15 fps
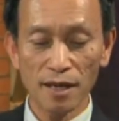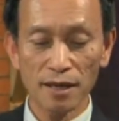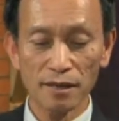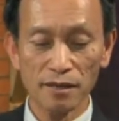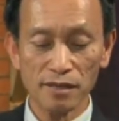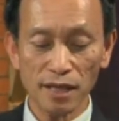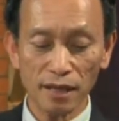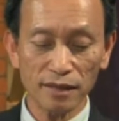
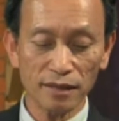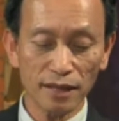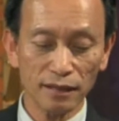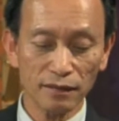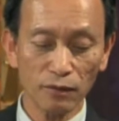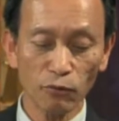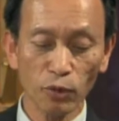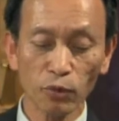The second thing
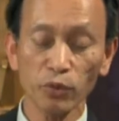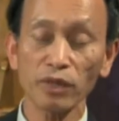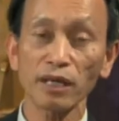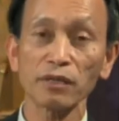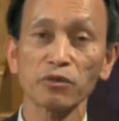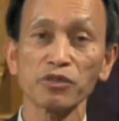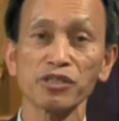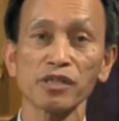that we would
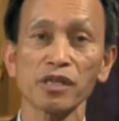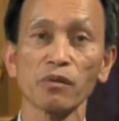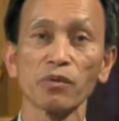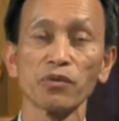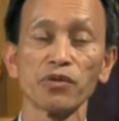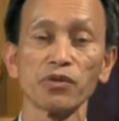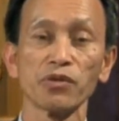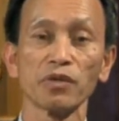like to share
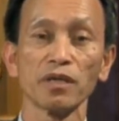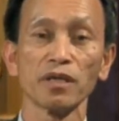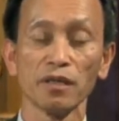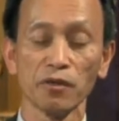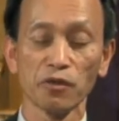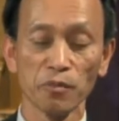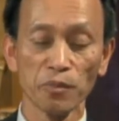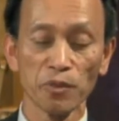with you a
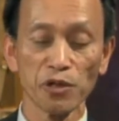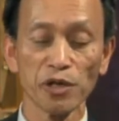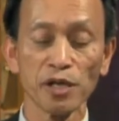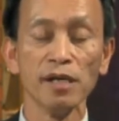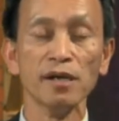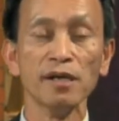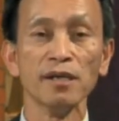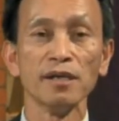little more,
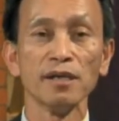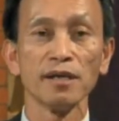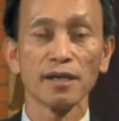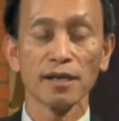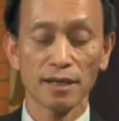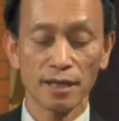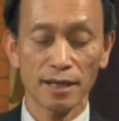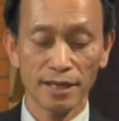
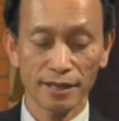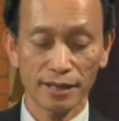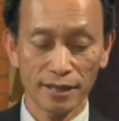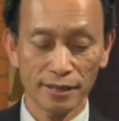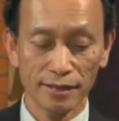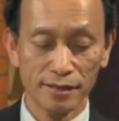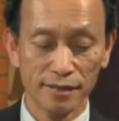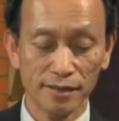I
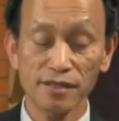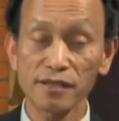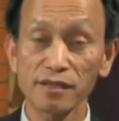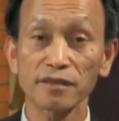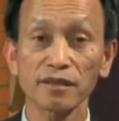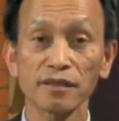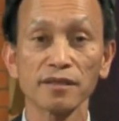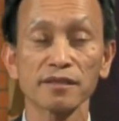guess,
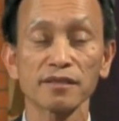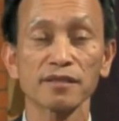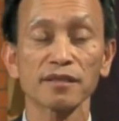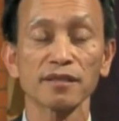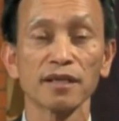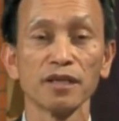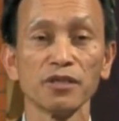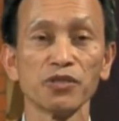serious,
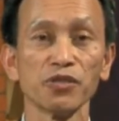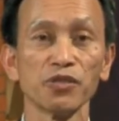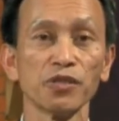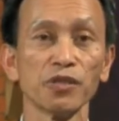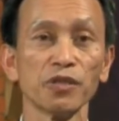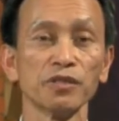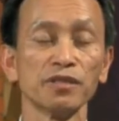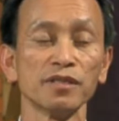as you
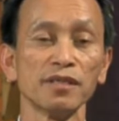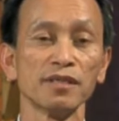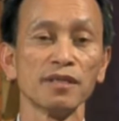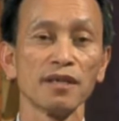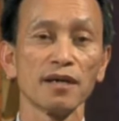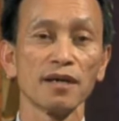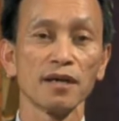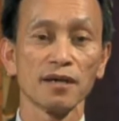know,
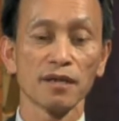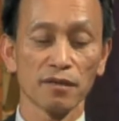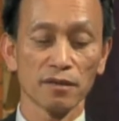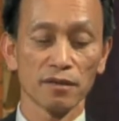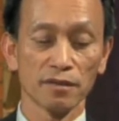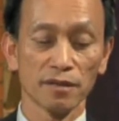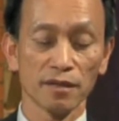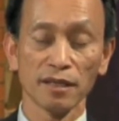
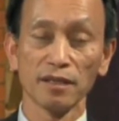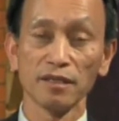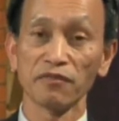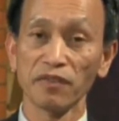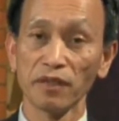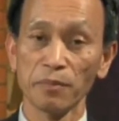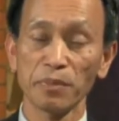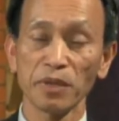in the
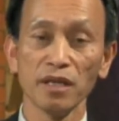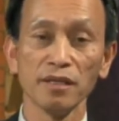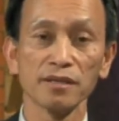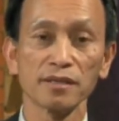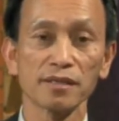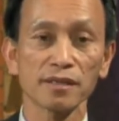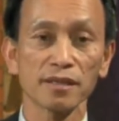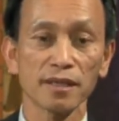
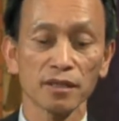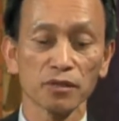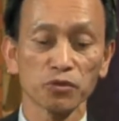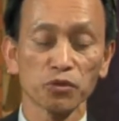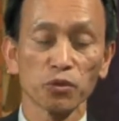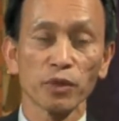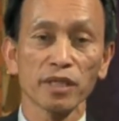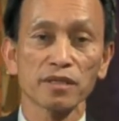Philippines
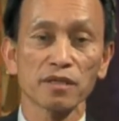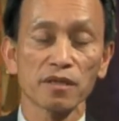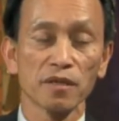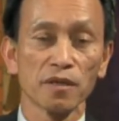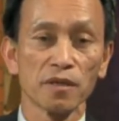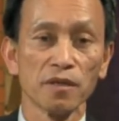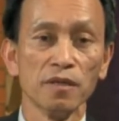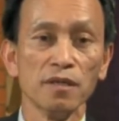2 weeks
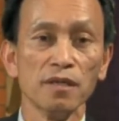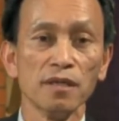ago,